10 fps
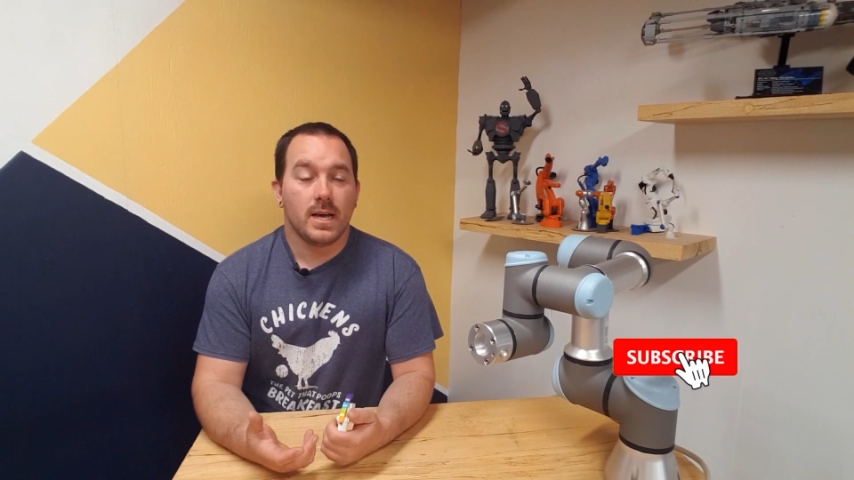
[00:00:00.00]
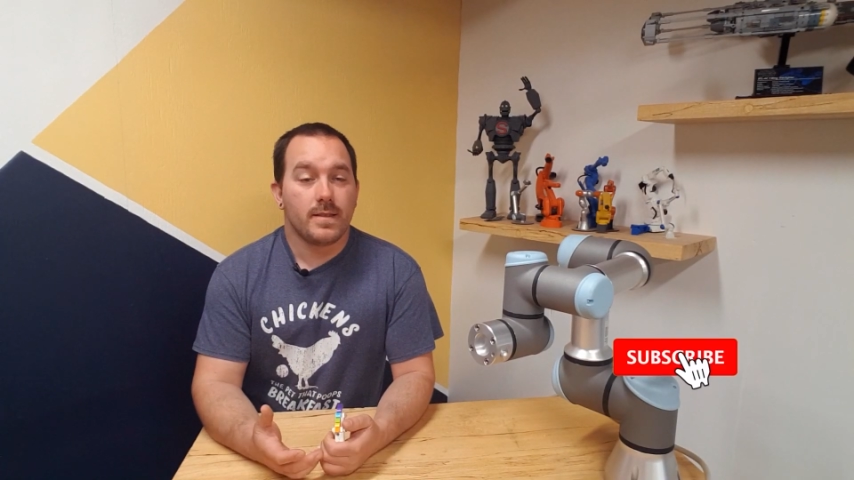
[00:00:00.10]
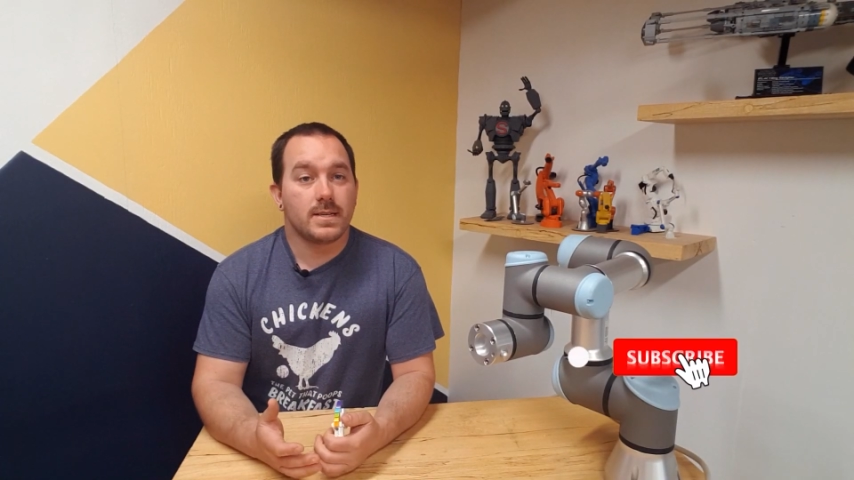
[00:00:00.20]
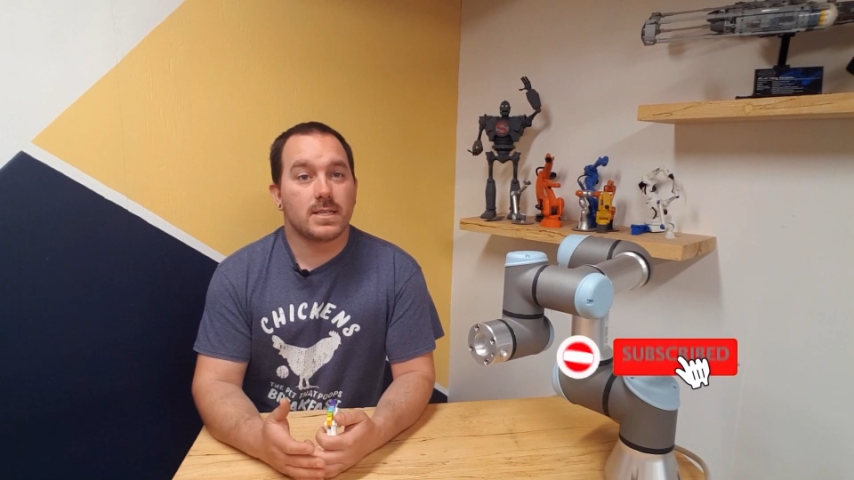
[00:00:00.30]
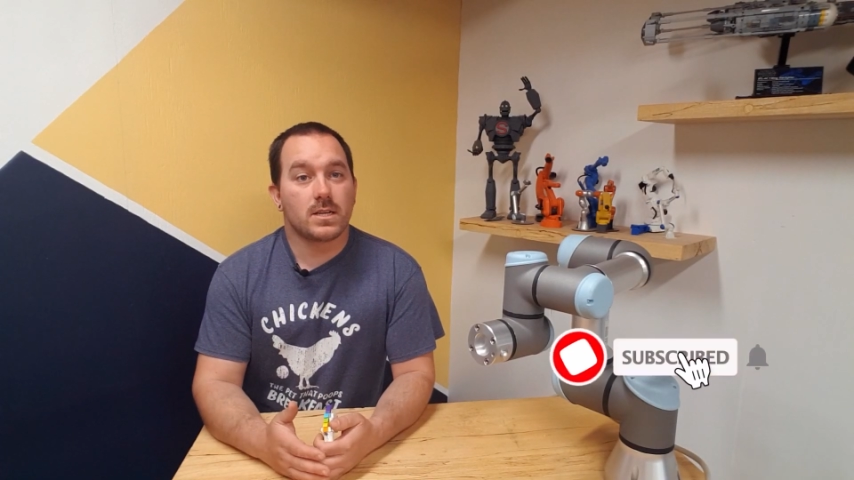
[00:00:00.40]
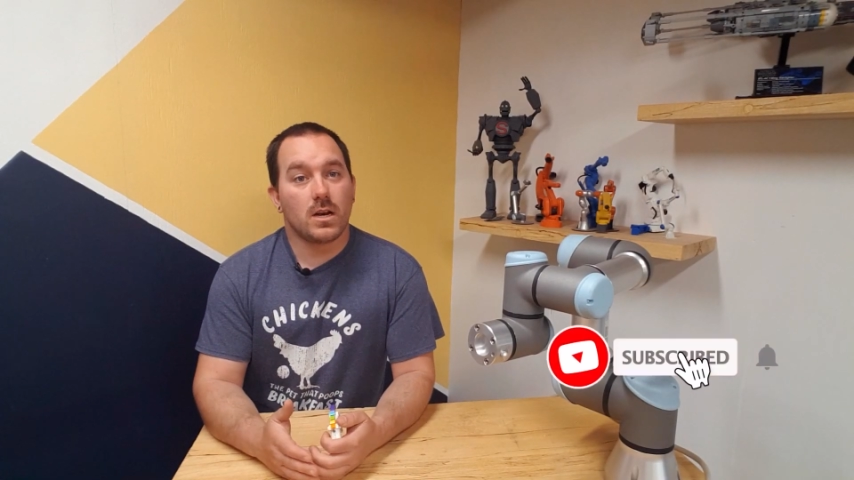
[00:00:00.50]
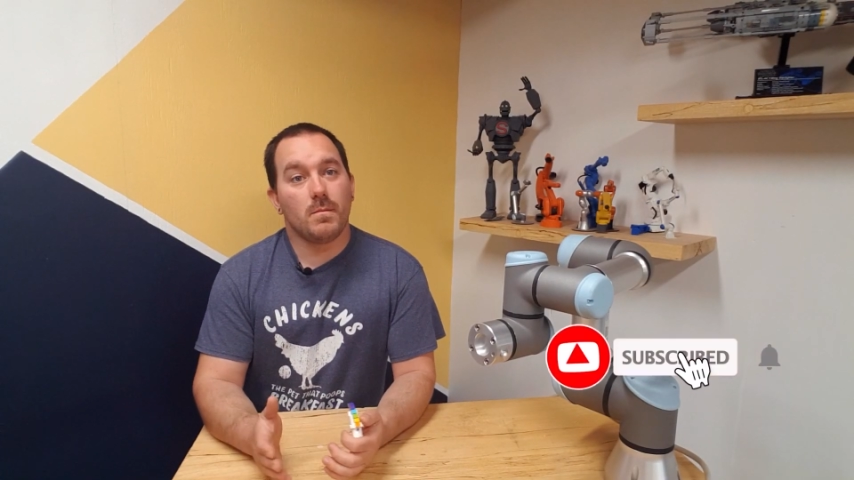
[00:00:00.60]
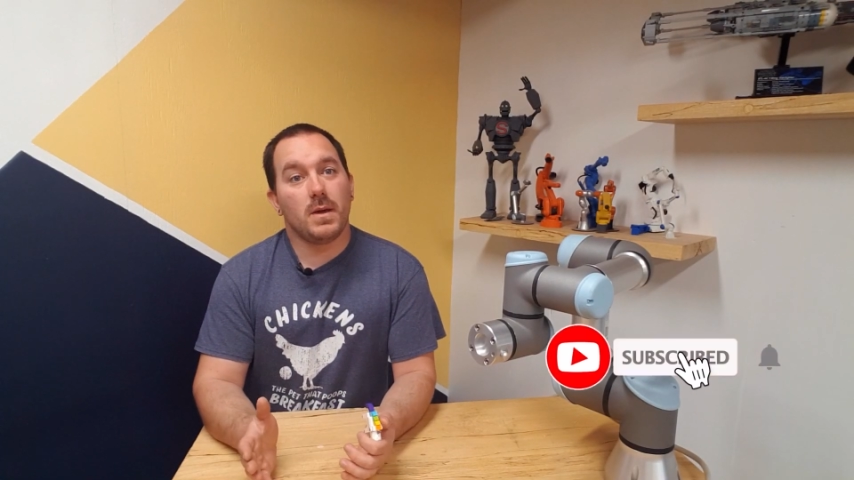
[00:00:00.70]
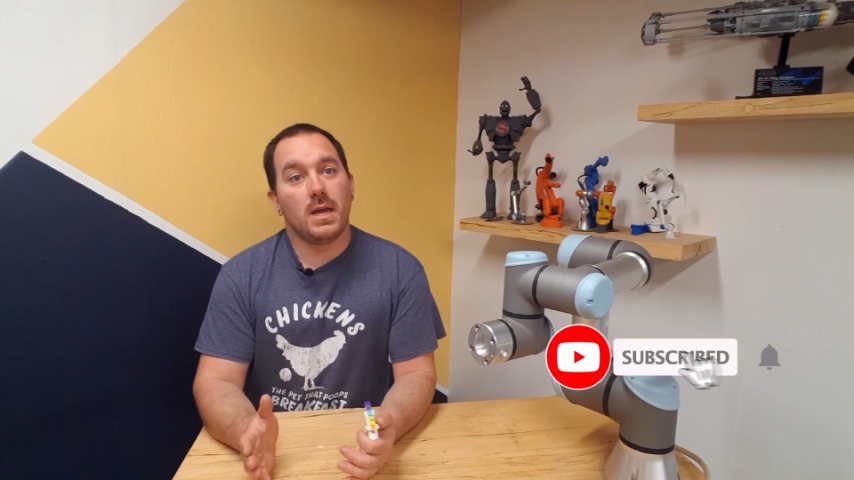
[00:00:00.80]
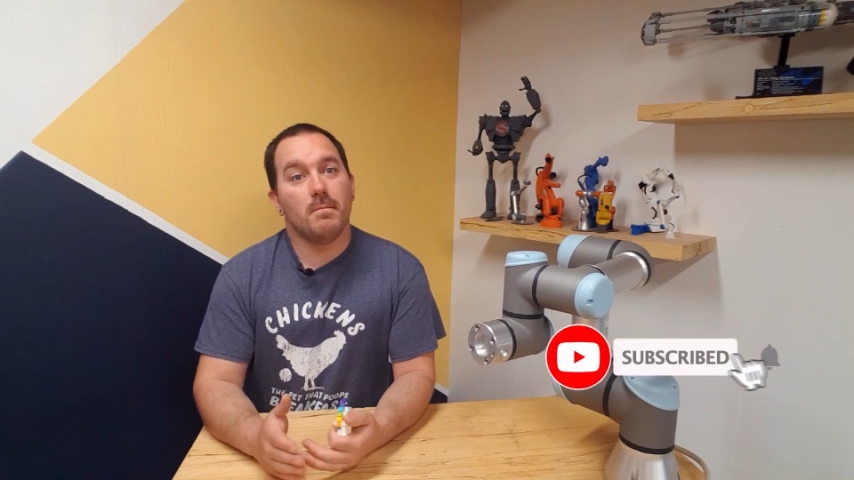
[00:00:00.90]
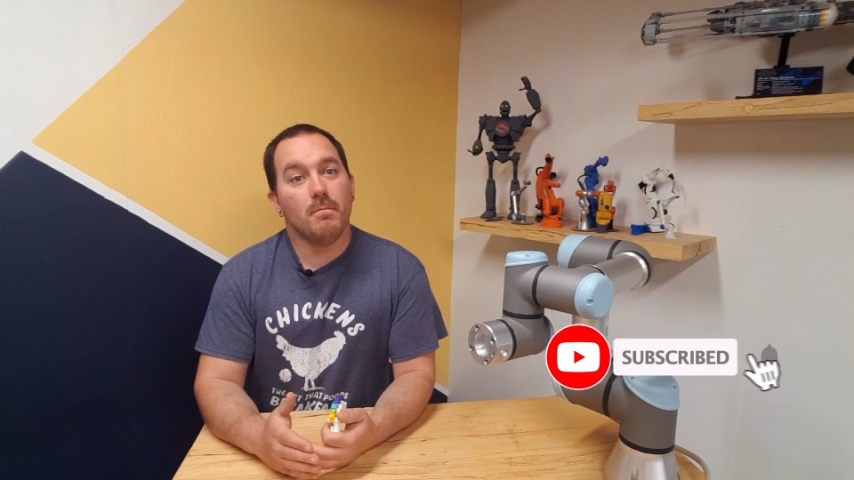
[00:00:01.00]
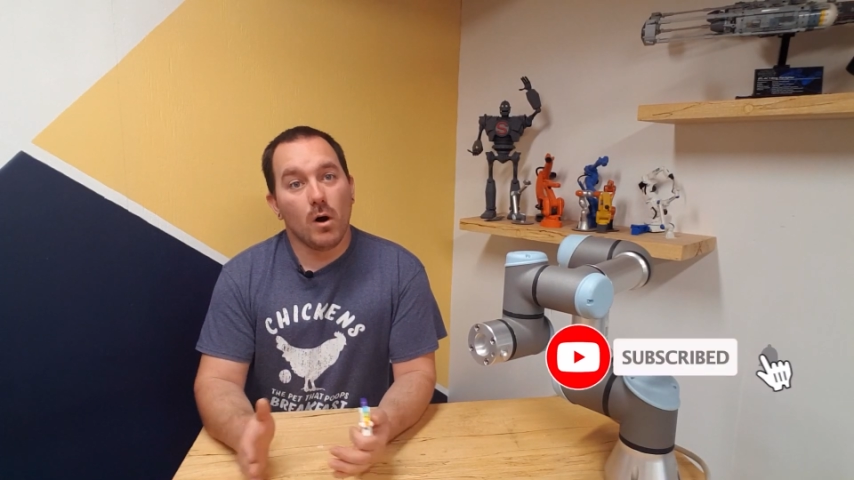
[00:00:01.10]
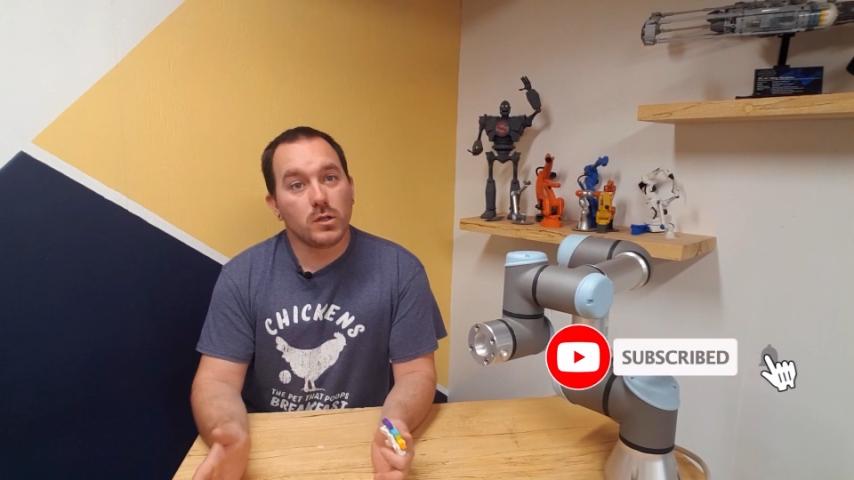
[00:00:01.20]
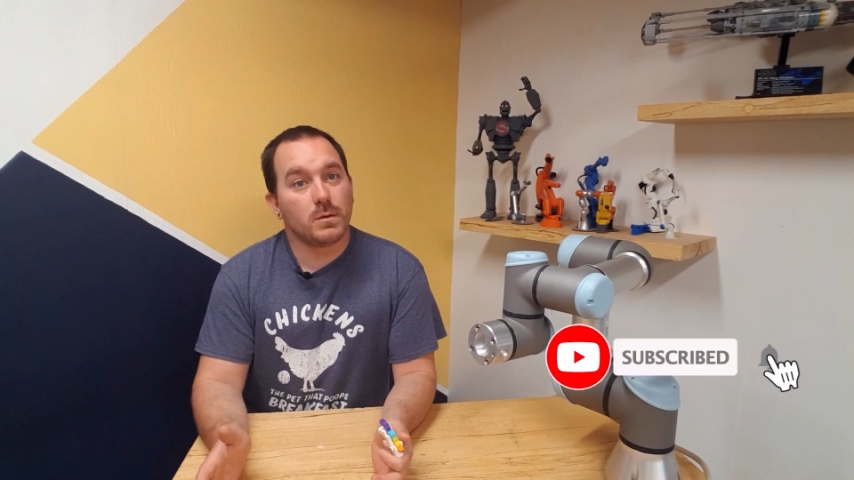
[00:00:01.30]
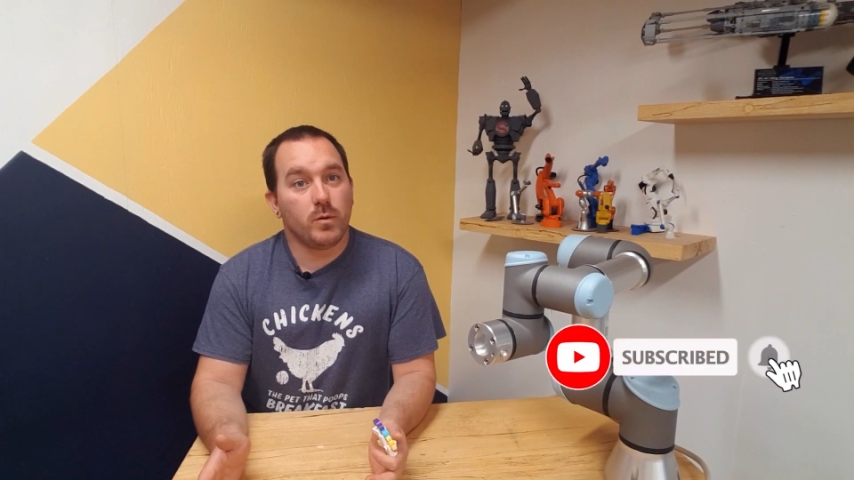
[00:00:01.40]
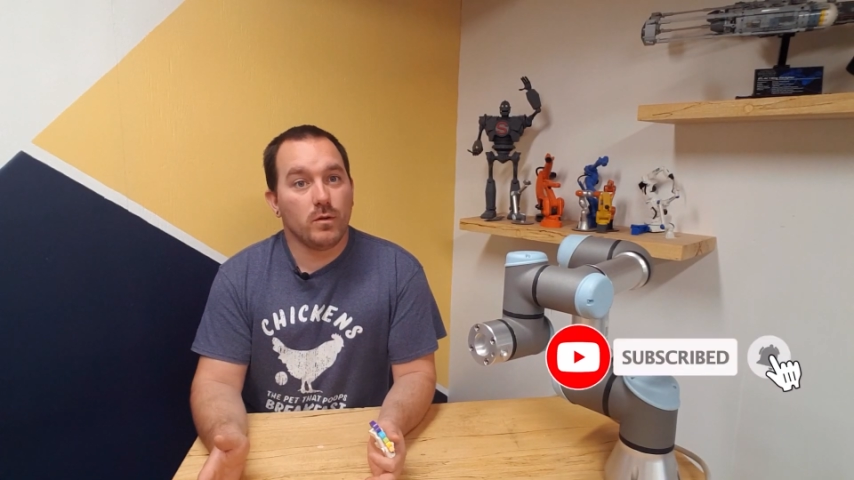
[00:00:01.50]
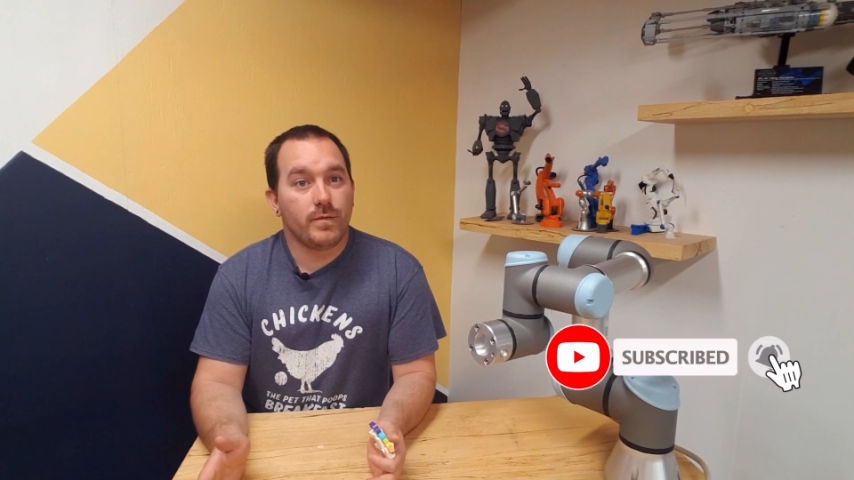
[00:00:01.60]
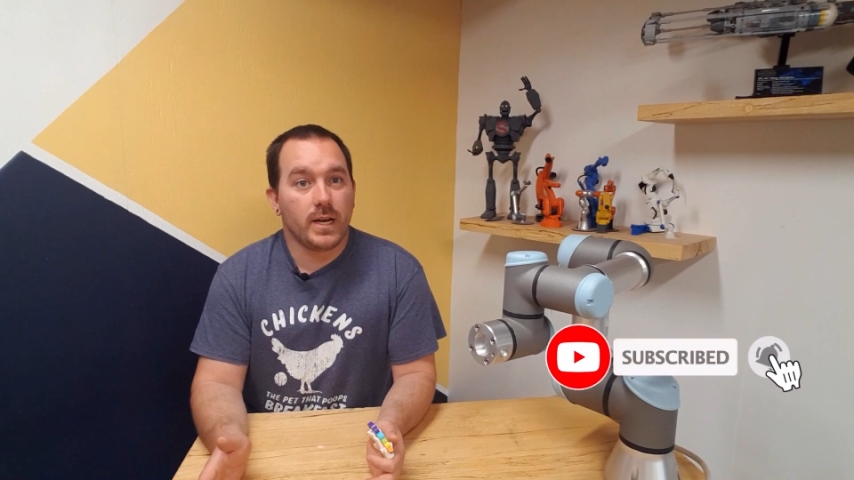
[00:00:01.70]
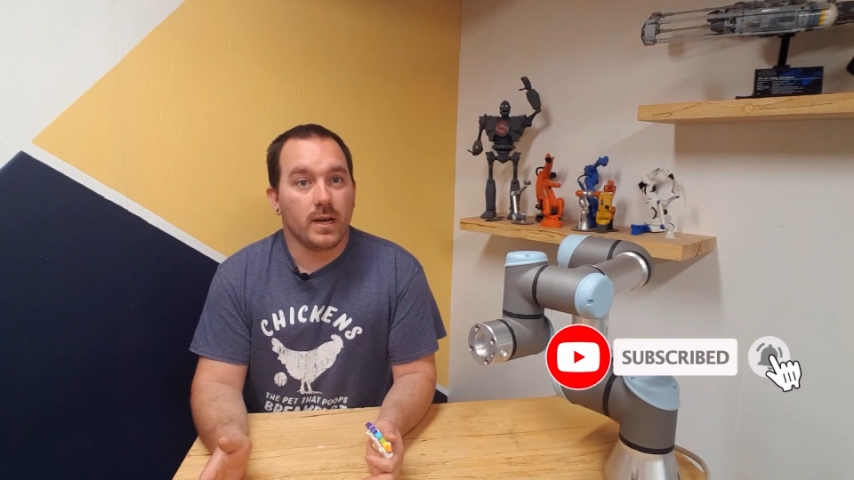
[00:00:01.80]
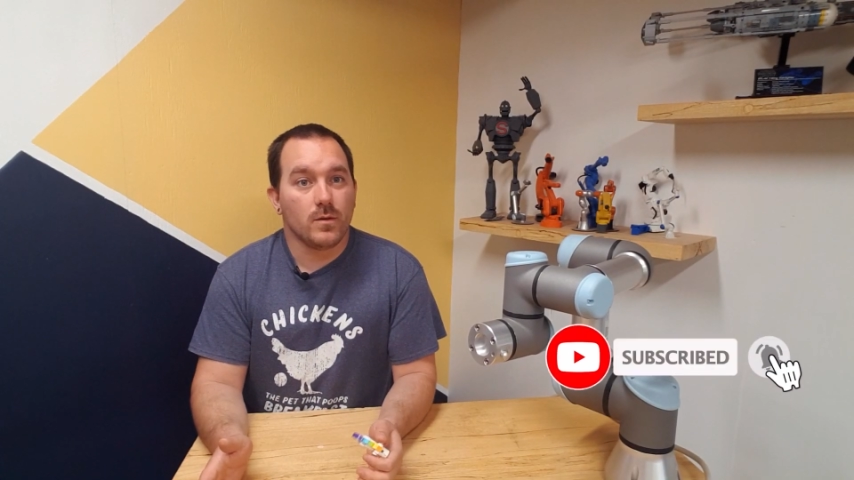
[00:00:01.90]
this is gonna be multiple
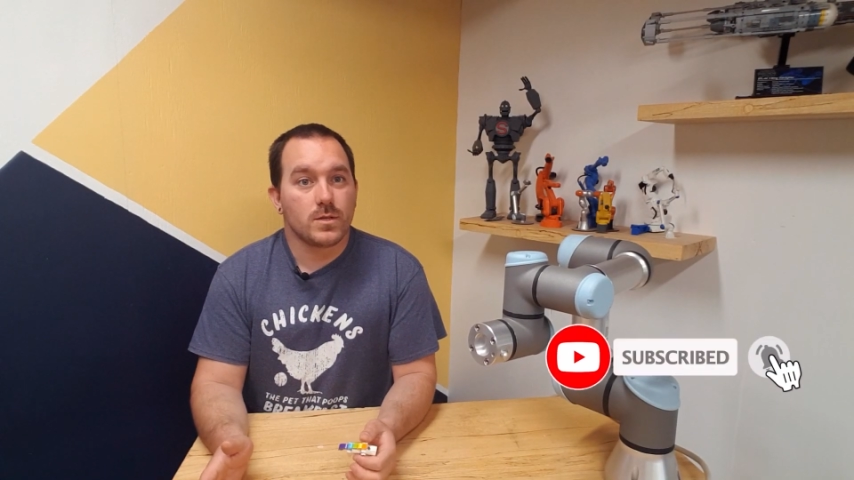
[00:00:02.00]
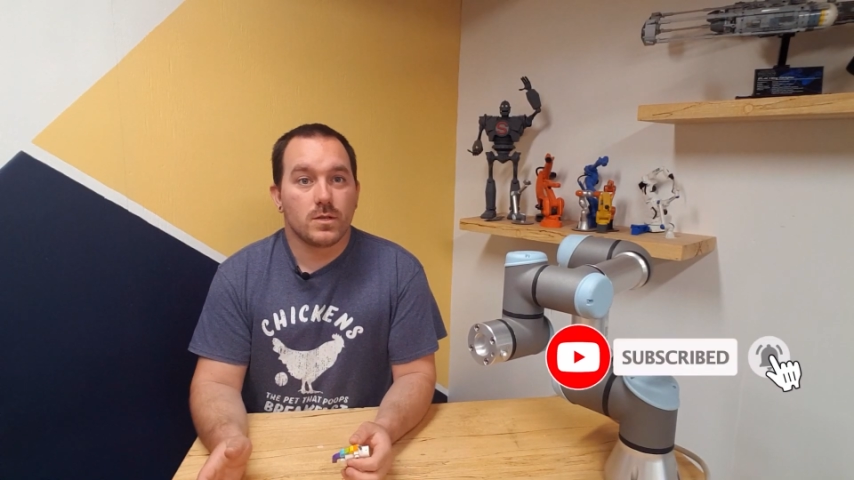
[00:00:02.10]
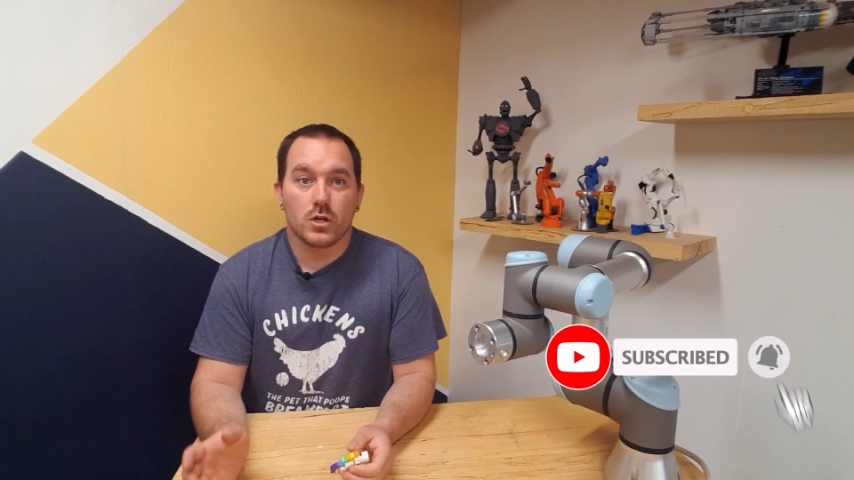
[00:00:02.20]
videos,